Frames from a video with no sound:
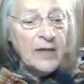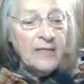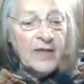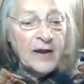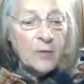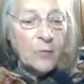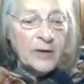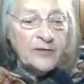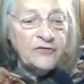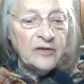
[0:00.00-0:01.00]
they are
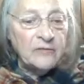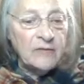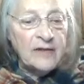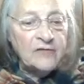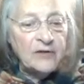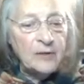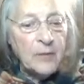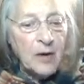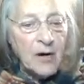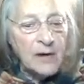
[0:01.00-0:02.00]
one generation
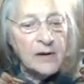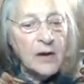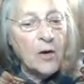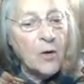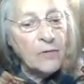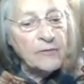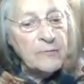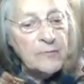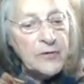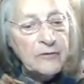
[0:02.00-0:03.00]
apart or
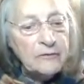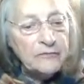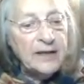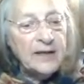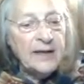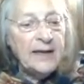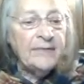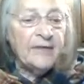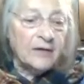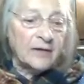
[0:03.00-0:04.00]
removed
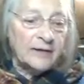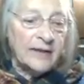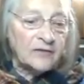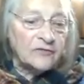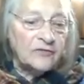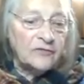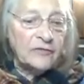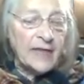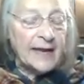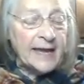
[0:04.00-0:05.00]
in their connection to
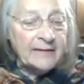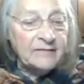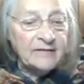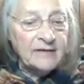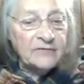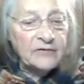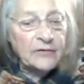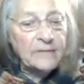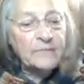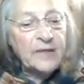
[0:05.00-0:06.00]
that ancestor.
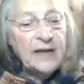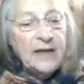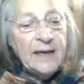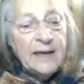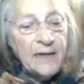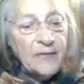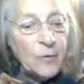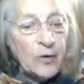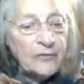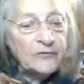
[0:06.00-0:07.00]
In other
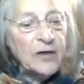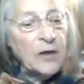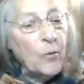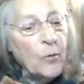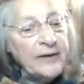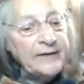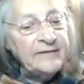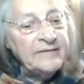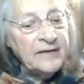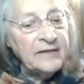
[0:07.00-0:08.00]
words, one
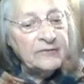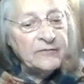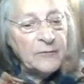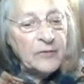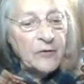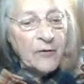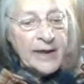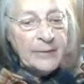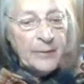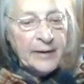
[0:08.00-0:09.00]
descends from the
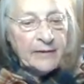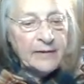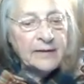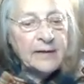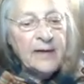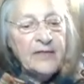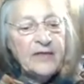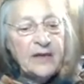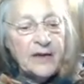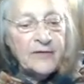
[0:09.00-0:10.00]
grandparent,
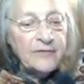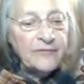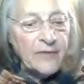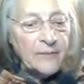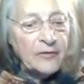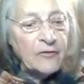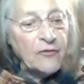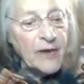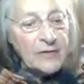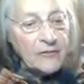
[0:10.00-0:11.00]
the other from the
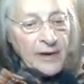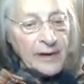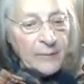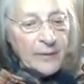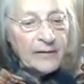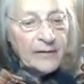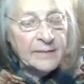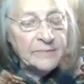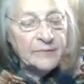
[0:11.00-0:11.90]
great-grandparent.